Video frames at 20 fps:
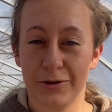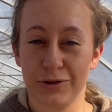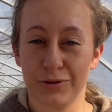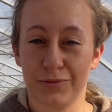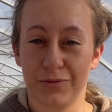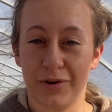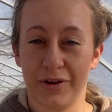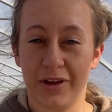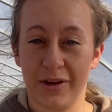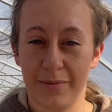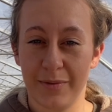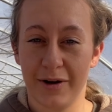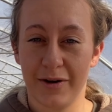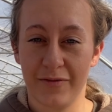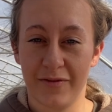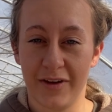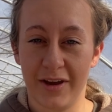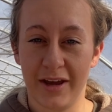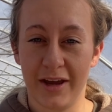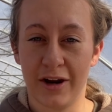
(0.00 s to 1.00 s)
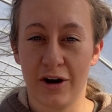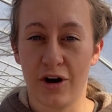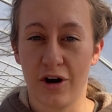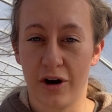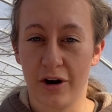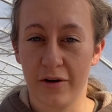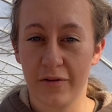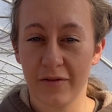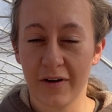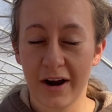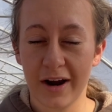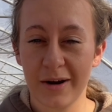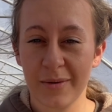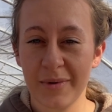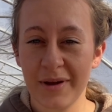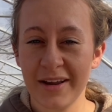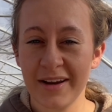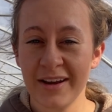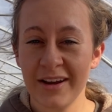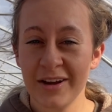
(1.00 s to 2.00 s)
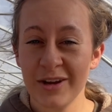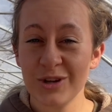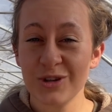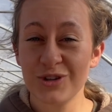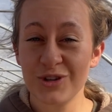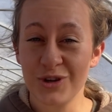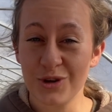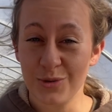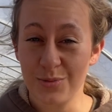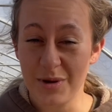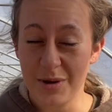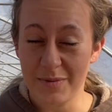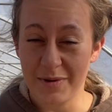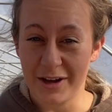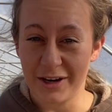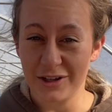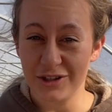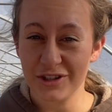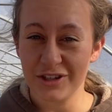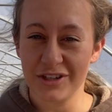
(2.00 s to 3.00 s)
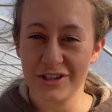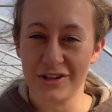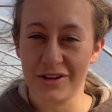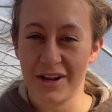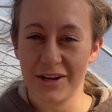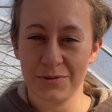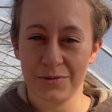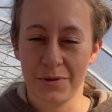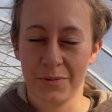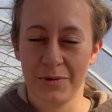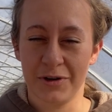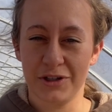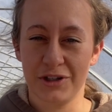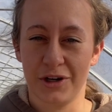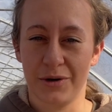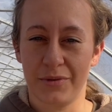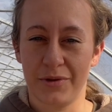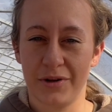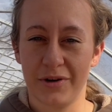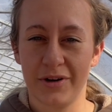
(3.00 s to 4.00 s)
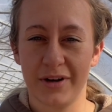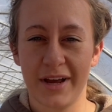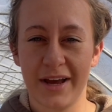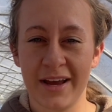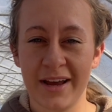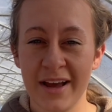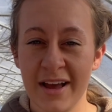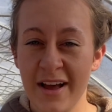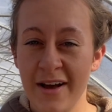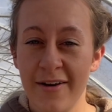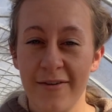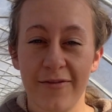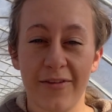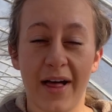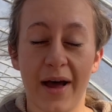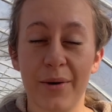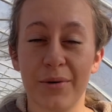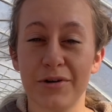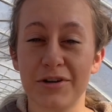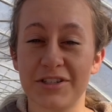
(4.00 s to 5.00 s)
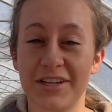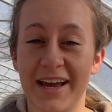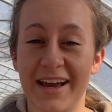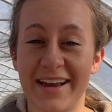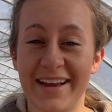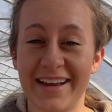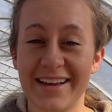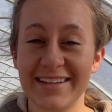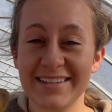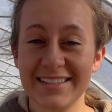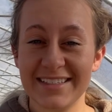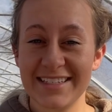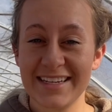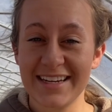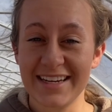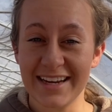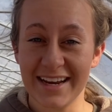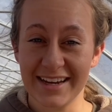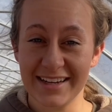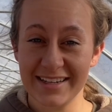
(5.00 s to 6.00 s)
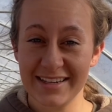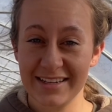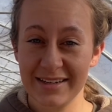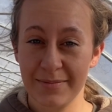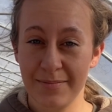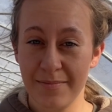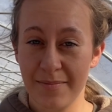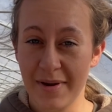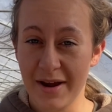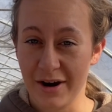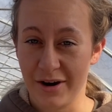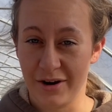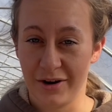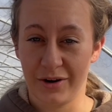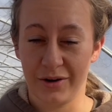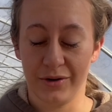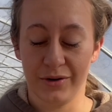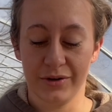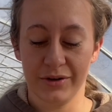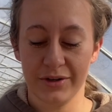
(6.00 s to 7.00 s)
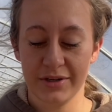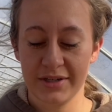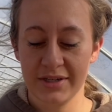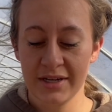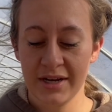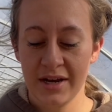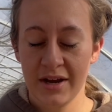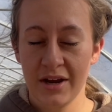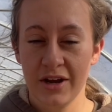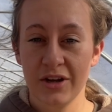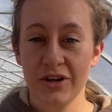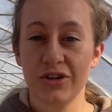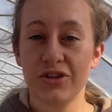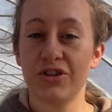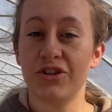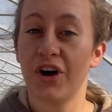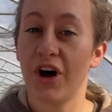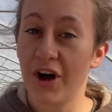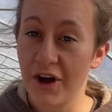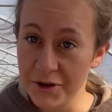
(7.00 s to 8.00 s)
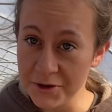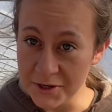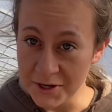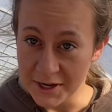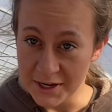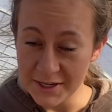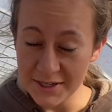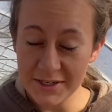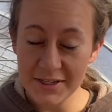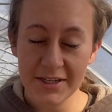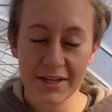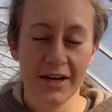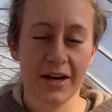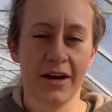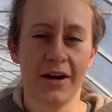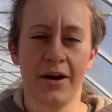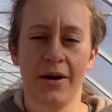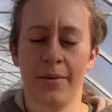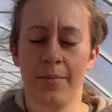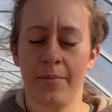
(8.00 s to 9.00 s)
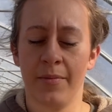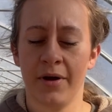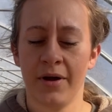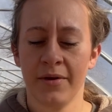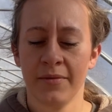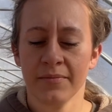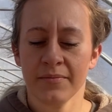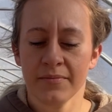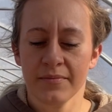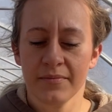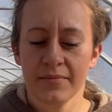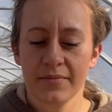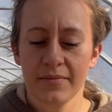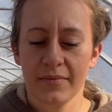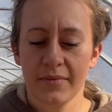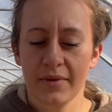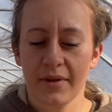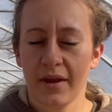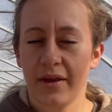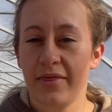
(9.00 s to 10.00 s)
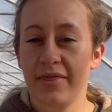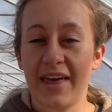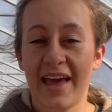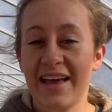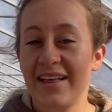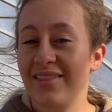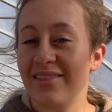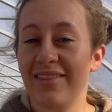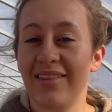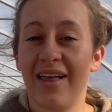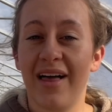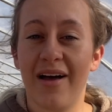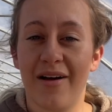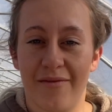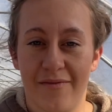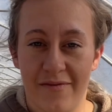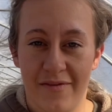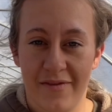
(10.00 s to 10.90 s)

really benefit in our environment to be pinched, and so that's what I'm going to share with you today. Flowers like zinnias, marigolds, dahlias, they love